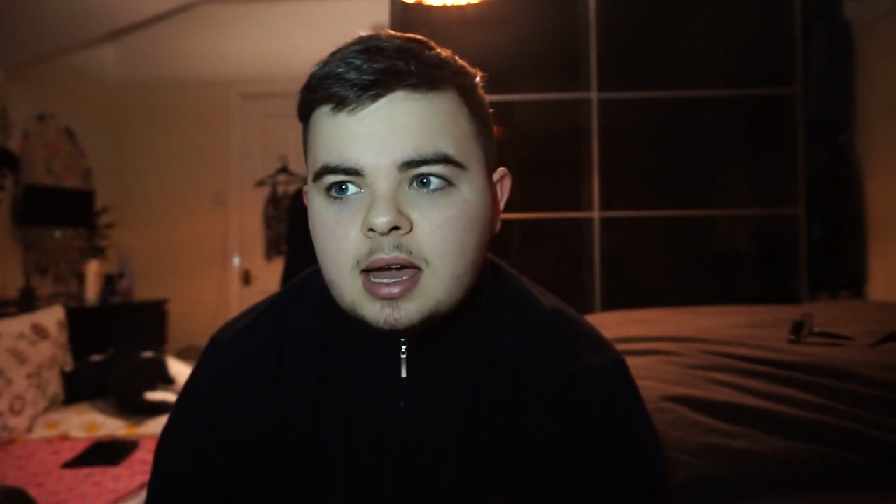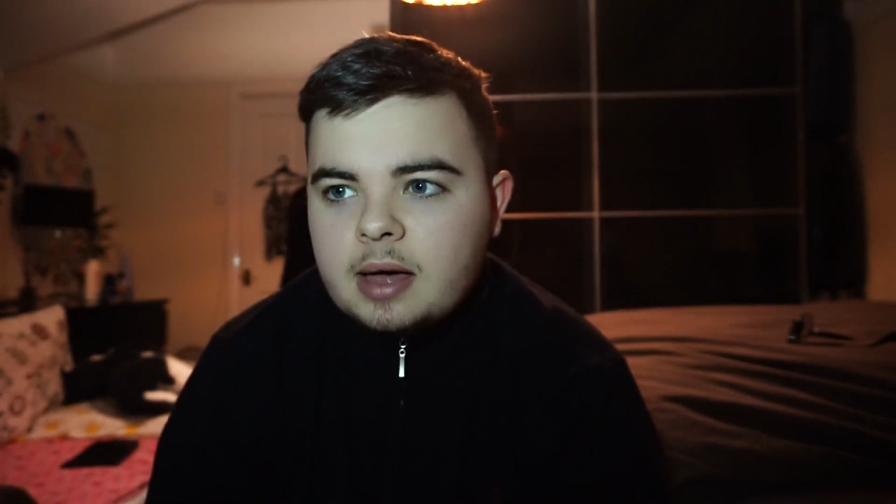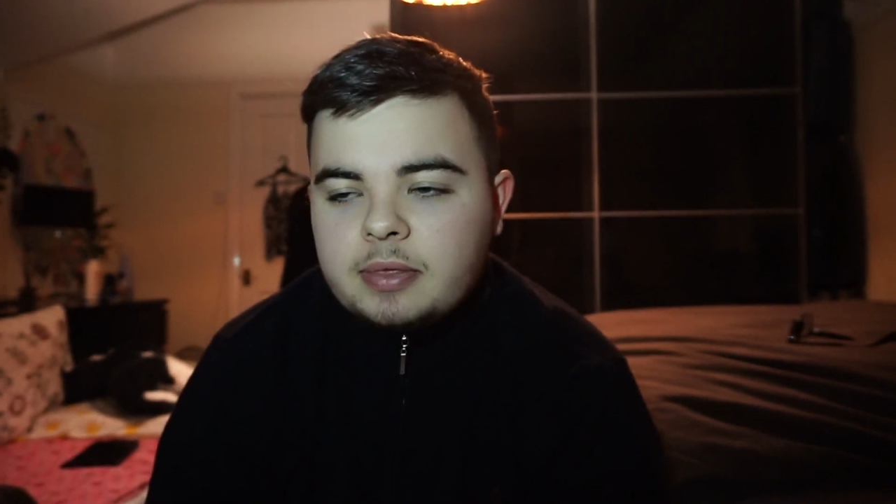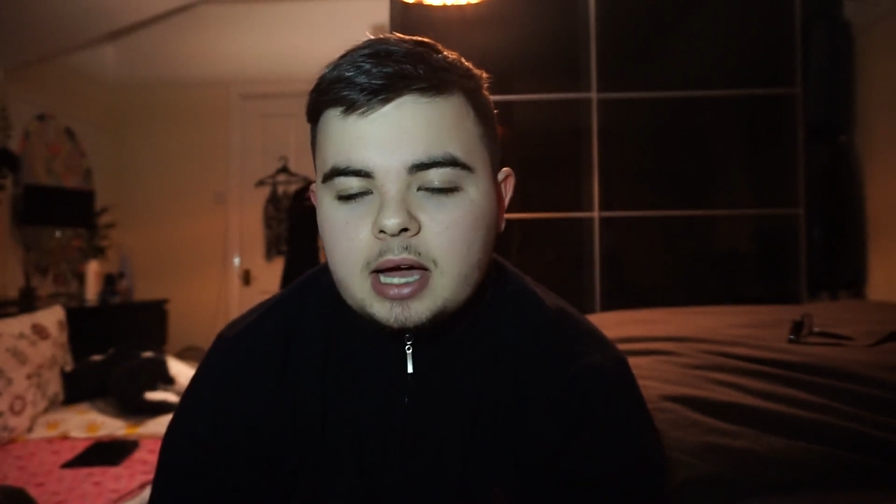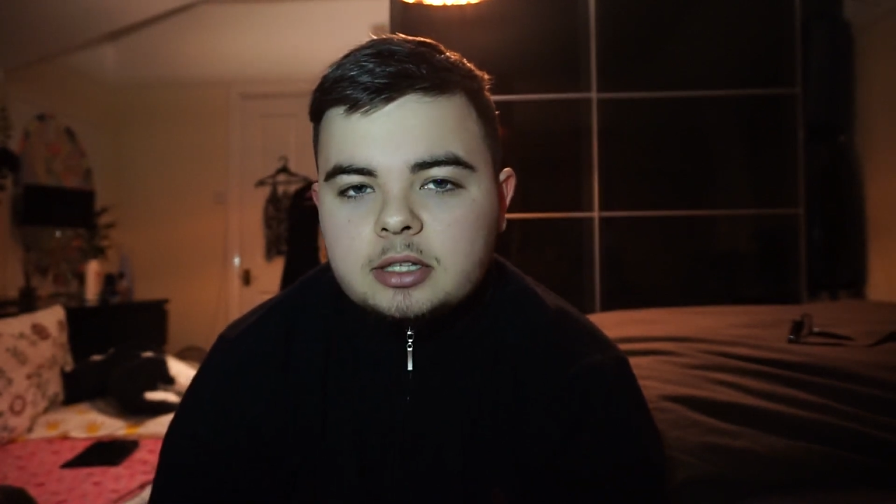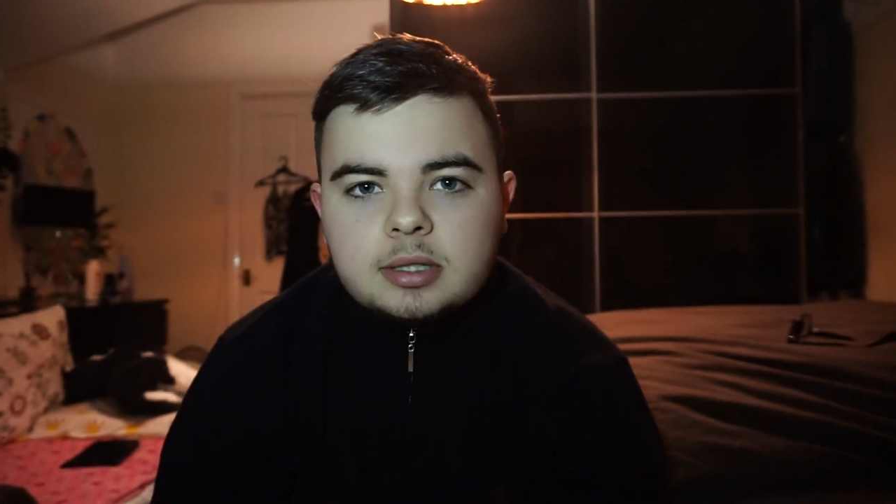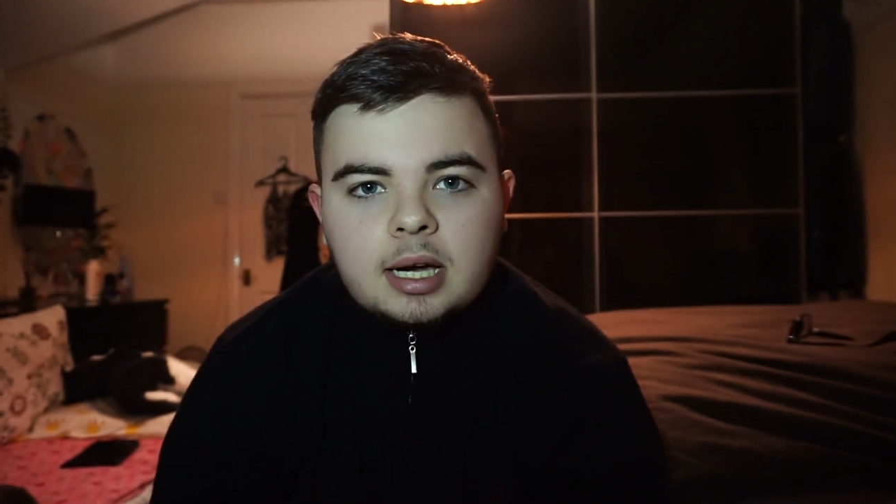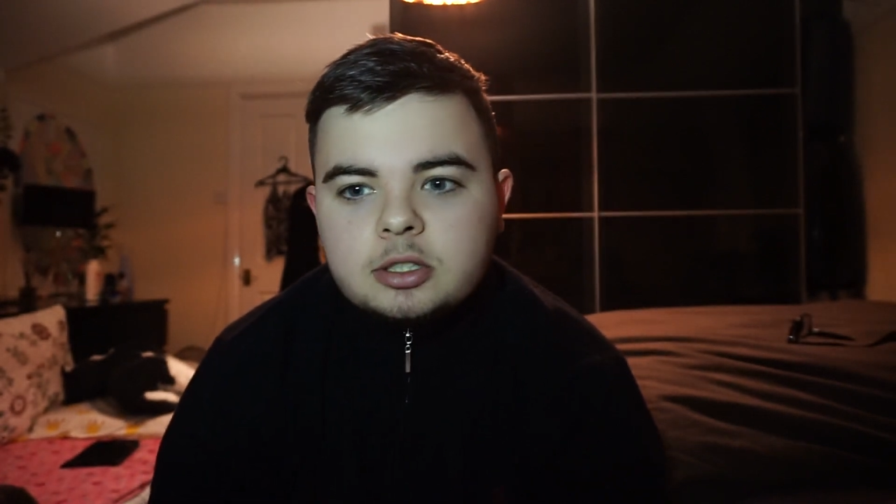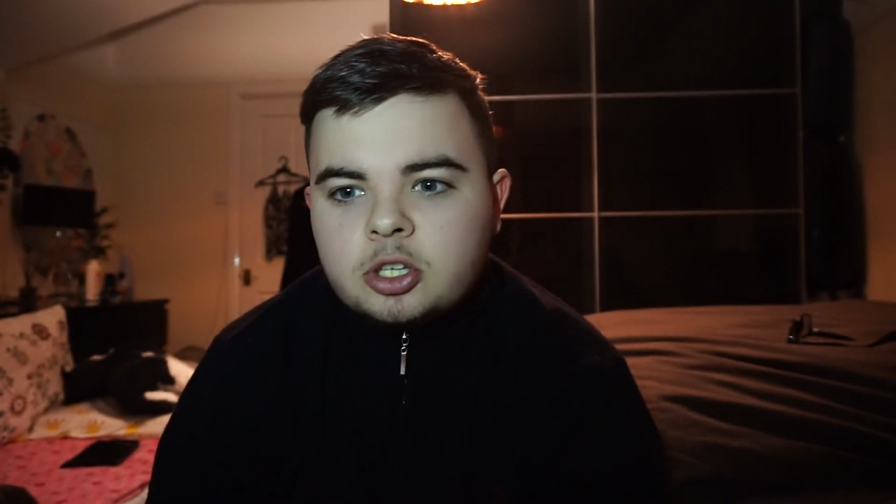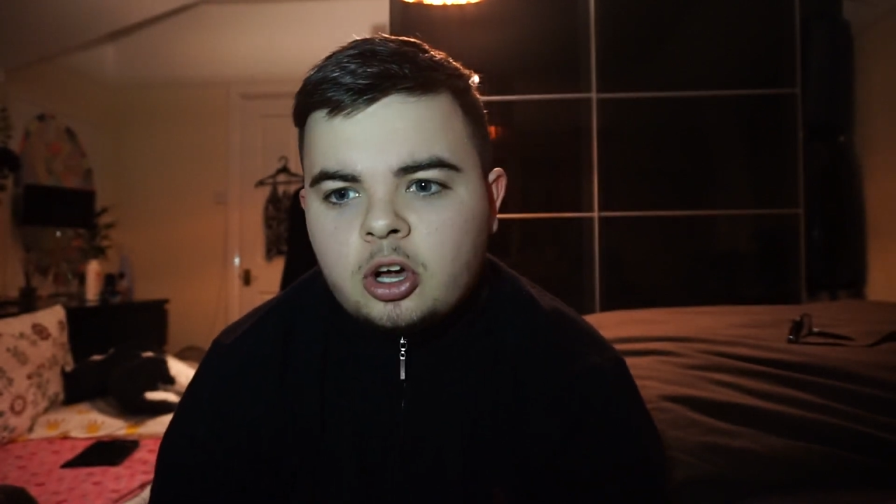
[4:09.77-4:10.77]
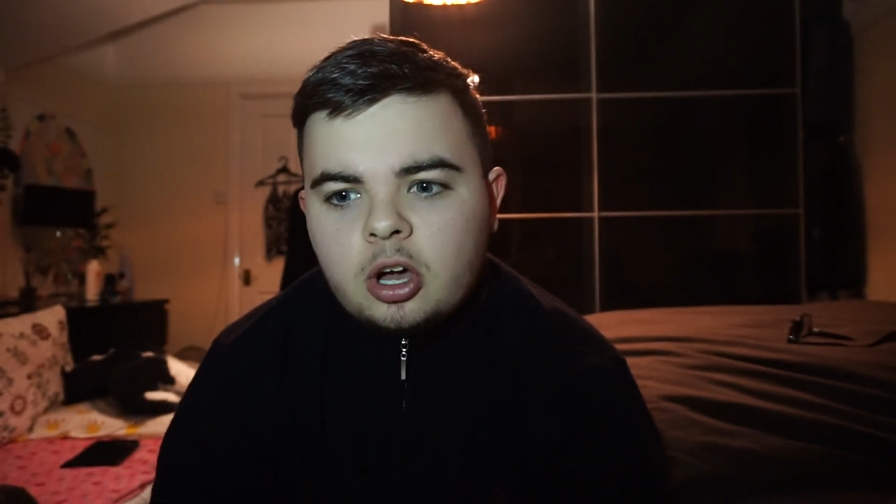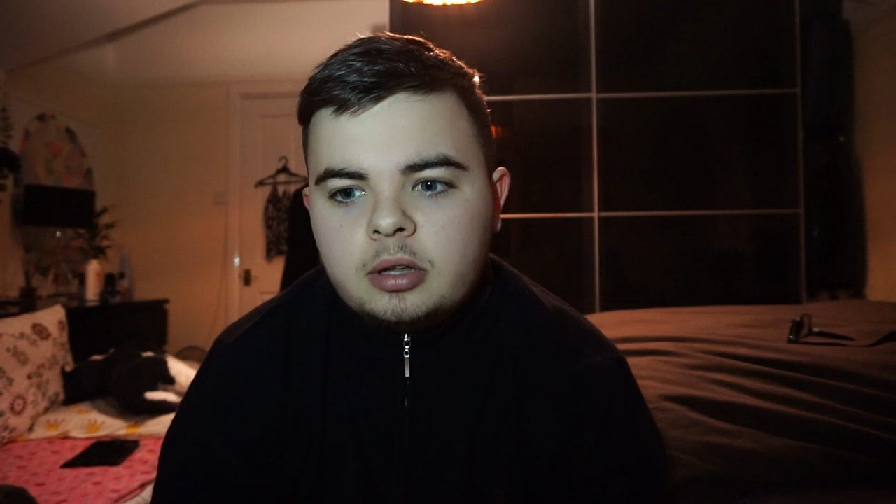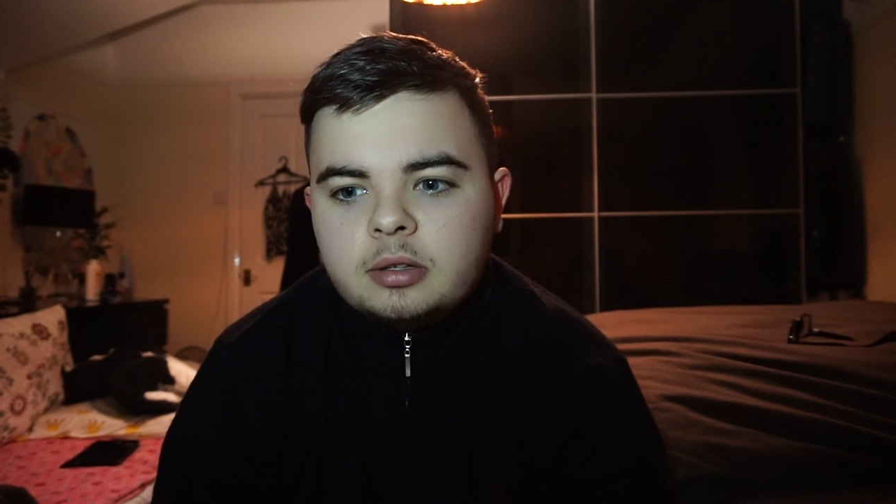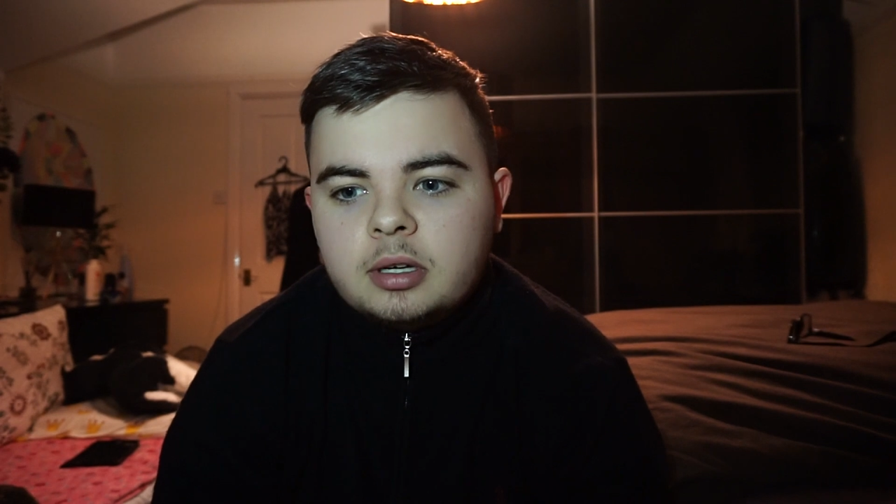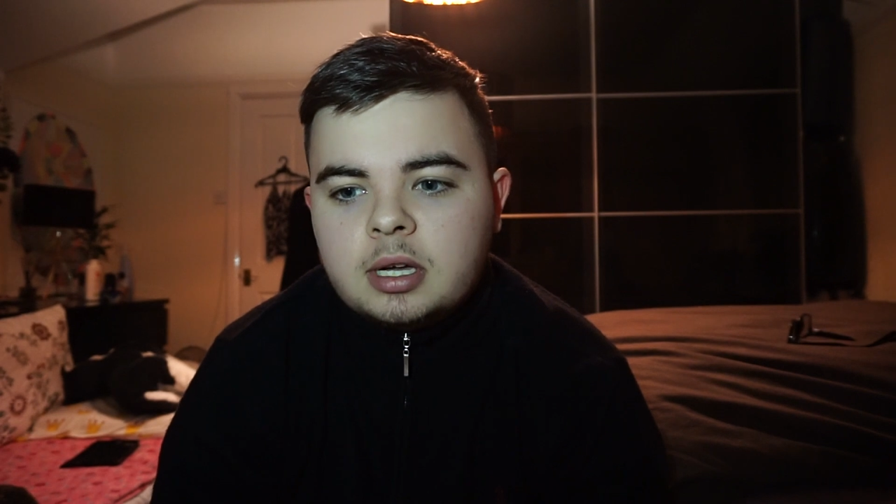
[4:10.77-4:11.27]
And that
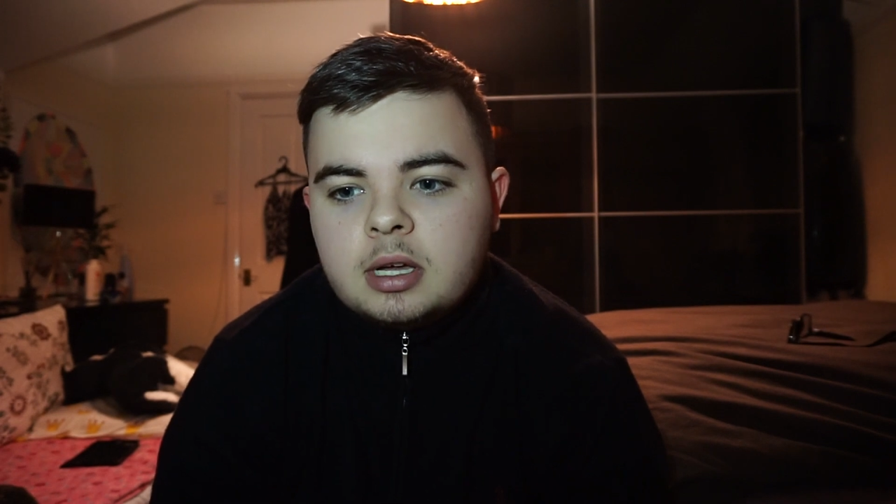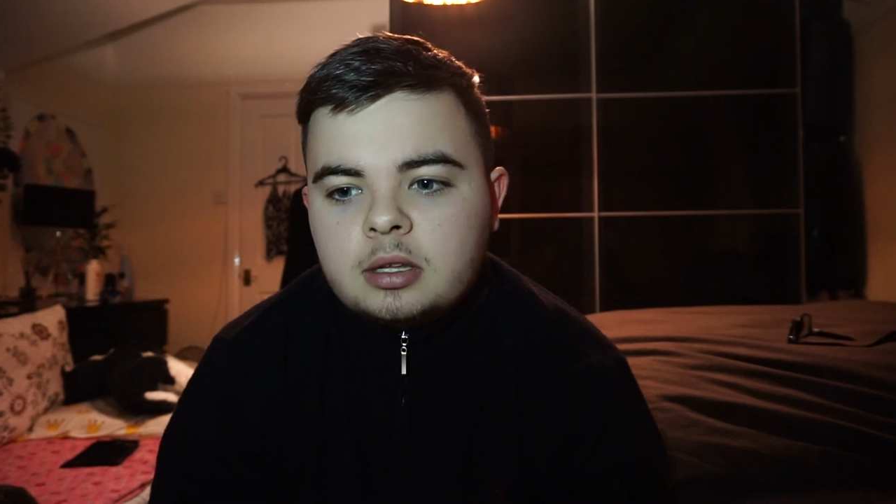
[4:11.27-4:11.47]
turn, the